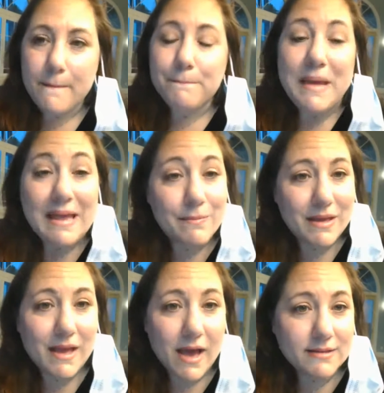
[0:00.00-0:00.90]

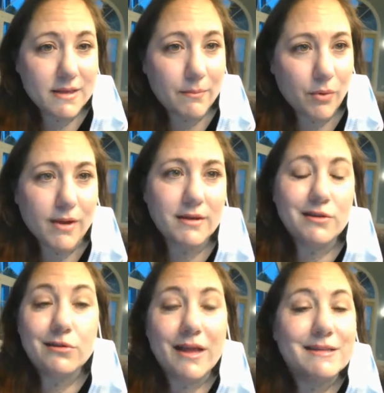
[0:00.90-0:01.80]
Maybe at some point
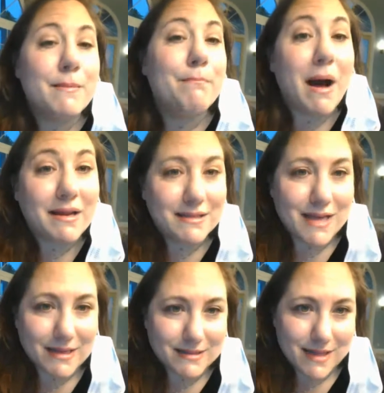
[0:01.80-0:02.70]
you'd like to
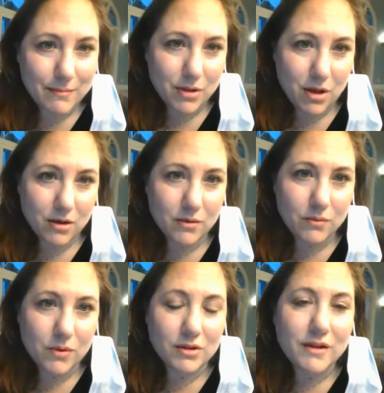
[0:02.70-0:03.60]
monetize that blog.
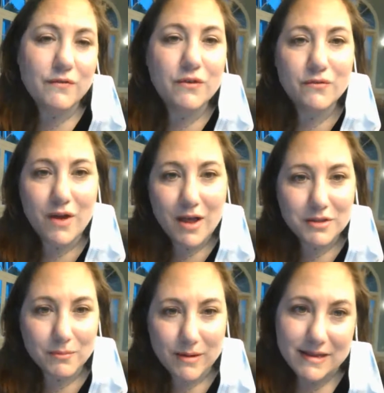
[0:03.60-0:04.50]
Well, if you've got
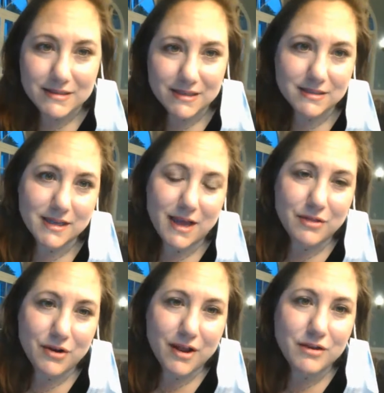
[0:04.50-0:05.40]
the branding
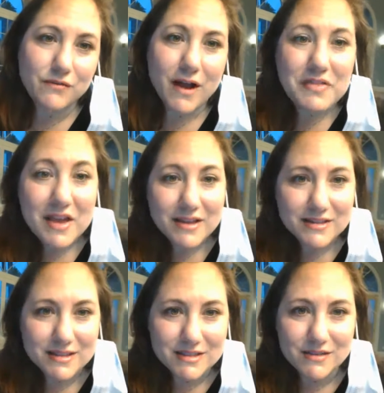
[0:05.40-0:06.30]
together and you've got that
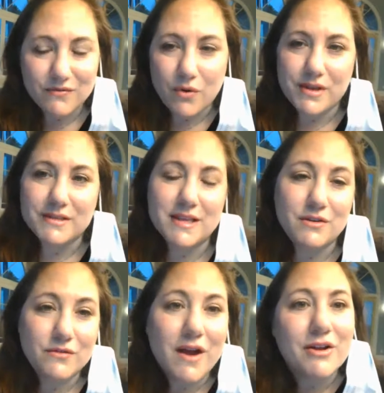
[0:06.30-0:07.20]
consistent voice and
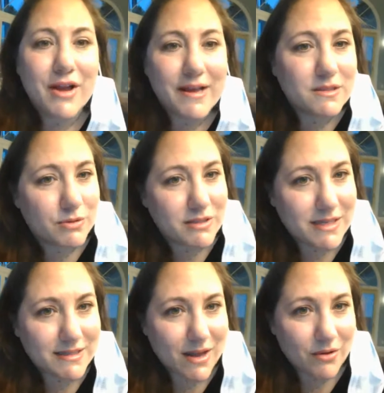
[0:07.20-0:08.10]
you've got your
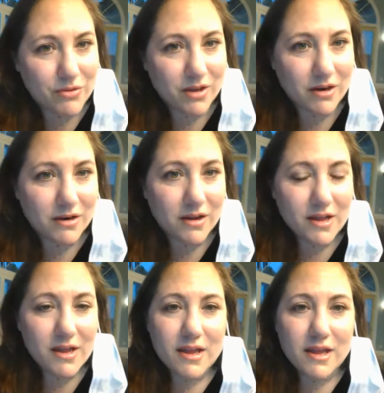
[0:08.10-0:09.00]
expertise out there,
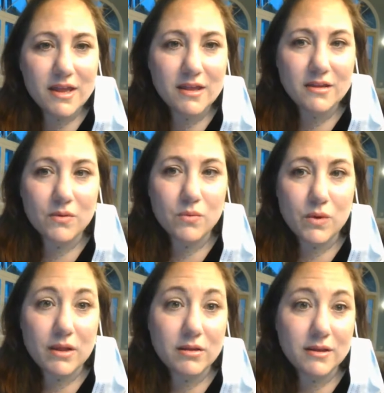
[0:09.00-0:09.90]
it
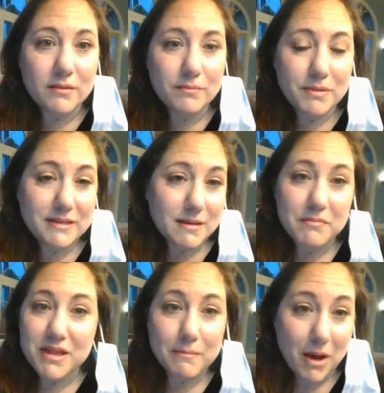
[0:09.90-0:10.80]
will be
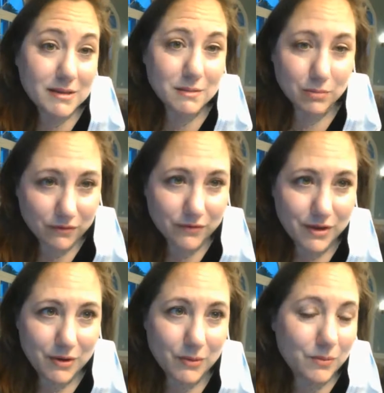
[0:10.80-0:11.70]
something possible for
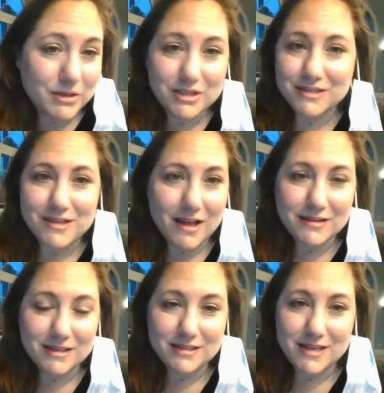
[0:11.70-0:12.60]
you, which is not
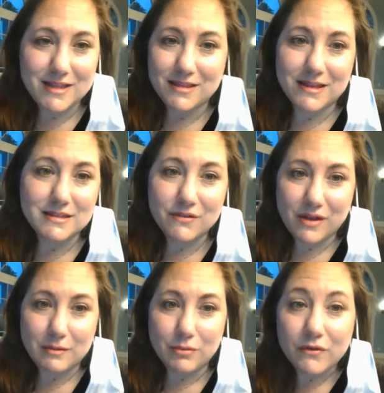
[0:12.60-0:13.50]
to say that that's
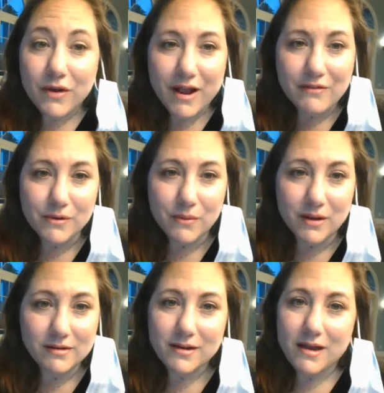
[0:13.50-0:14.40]
available for
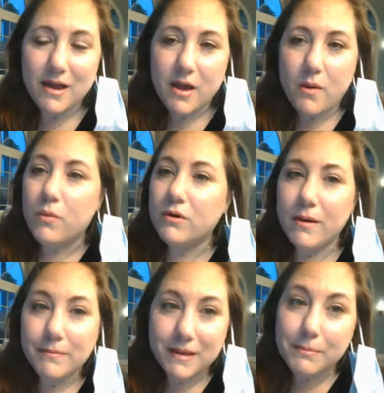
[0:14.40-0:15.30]
everyone. And what do
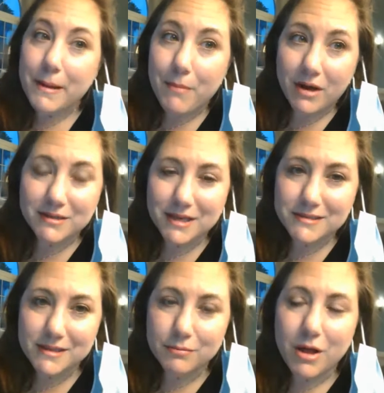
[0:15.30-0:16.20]
I mean by
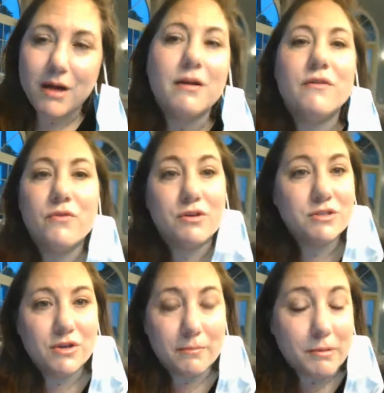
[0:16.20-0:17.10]
monetizing the blog? Of
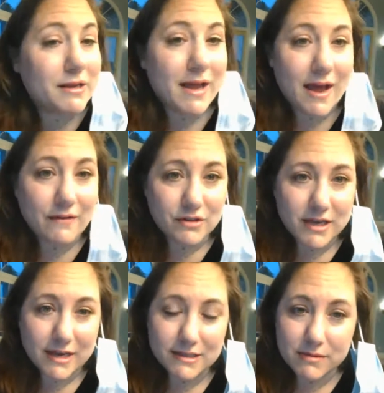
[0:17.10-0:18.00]
course, you could put
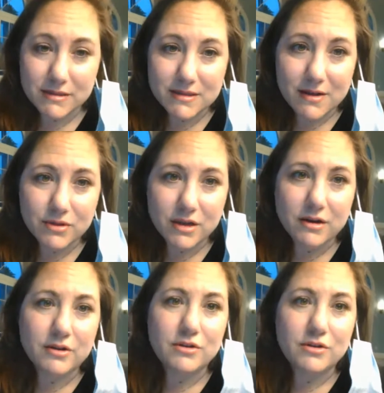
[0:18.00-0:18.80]
advertisements out there.